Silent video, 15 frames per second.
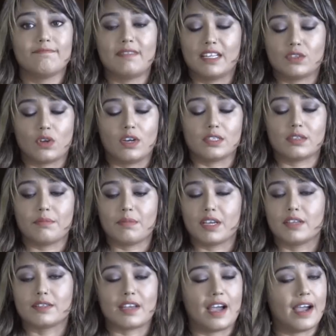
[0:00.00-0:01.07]
That's awesome
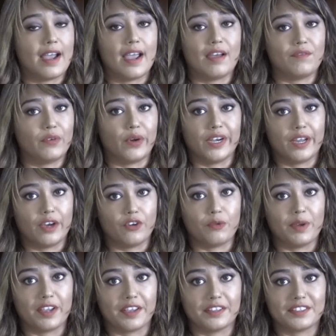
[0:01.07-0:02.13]
because I have no idea how to
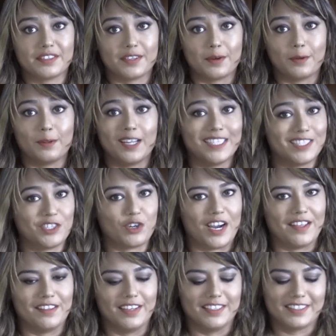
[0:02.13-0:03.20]
make it. So let's
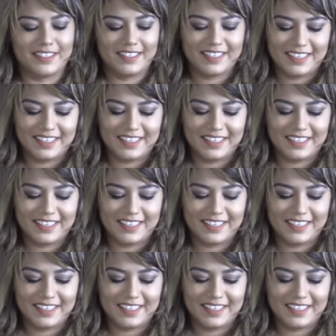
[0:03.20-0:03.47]
try this.